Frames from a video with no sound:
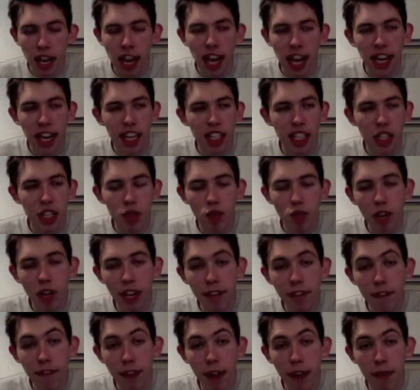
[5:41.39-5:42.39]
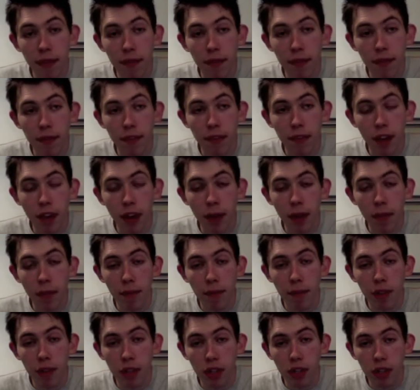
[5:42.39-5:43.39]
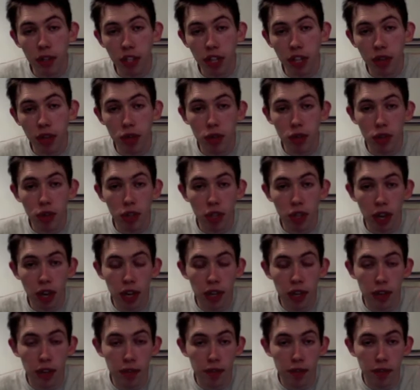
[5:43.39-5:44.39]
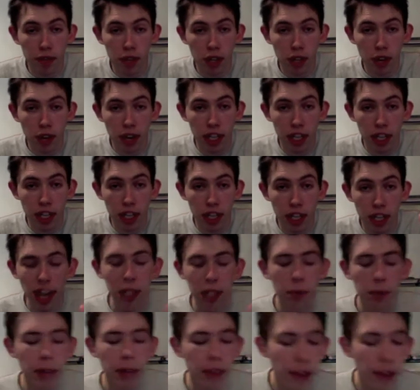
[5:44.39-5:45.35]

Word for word: and it's just really fun for, um, for children to kind of, you know, interact with.